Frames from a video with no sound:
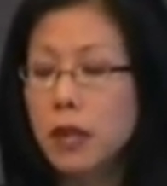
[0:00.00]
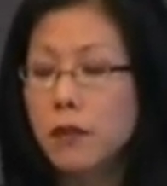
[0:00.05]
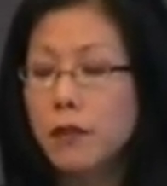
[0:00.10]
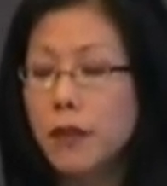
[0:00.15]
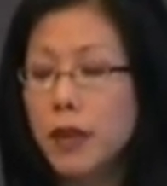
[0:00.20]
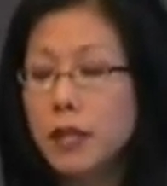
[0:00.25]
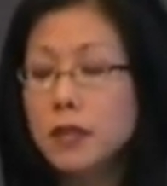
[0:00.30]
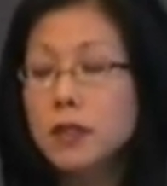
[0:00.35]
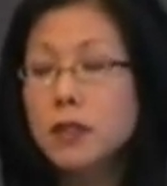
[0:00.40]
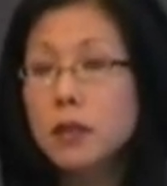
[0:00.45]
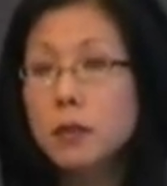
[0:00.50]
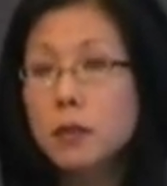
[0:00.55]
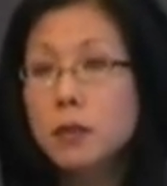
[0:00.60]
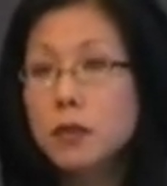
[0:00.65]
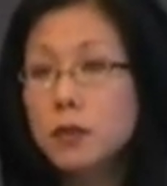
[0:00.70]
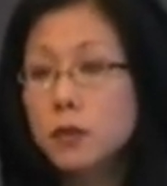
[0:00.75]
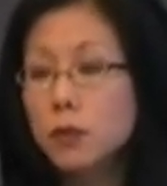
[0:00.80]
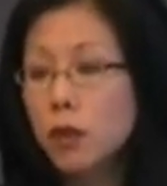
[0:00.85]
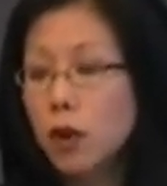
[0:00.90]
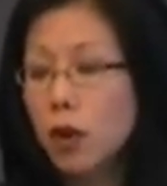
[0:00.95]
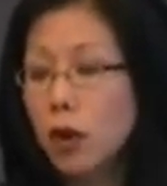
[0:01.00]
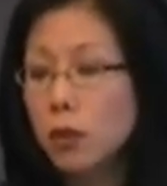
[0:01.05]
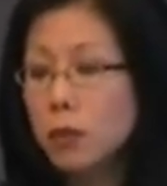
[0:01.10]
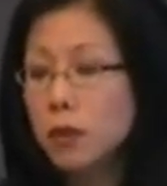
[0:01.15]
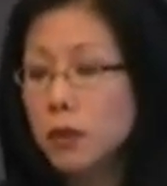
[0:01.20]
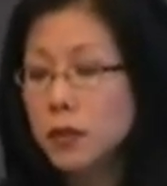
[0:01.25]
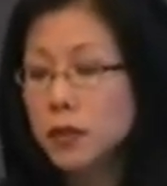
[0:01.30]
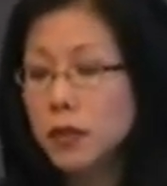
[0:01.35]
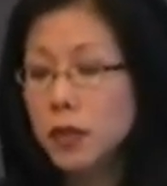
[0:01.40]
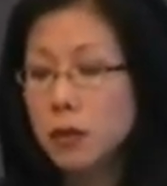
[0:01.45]
Fansubbers will
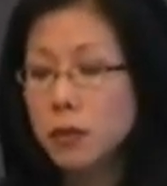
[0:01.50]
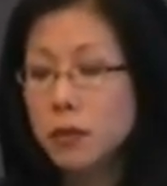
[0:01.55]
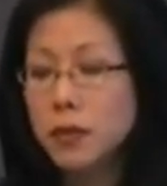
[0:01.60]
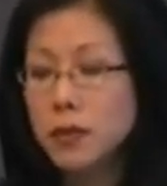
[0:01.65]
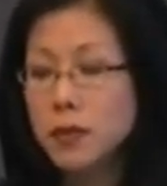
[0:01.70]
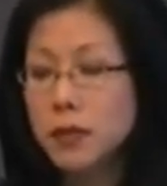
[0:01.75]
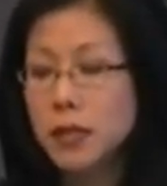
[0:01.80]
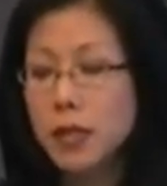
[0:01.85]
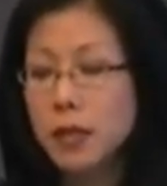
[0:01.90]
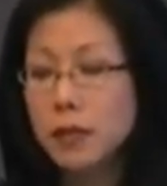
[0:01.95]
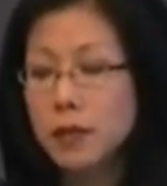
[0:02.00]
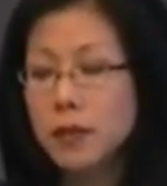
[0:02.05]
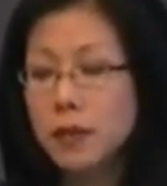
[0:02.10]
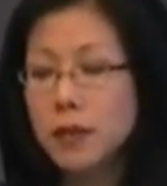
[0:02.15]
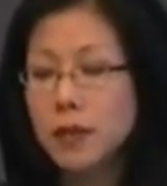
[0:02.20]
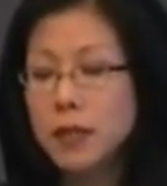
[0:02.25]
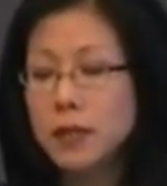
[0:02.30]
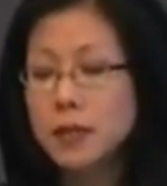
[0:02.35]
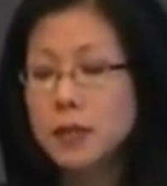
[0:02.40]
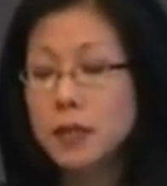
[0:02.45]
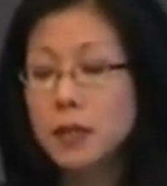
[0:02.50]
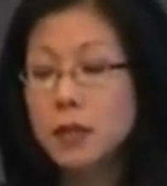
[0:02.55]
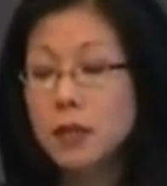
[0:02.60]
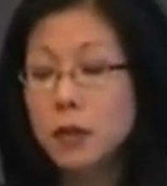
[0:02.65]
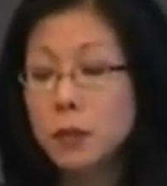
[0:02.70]
almost always state that they see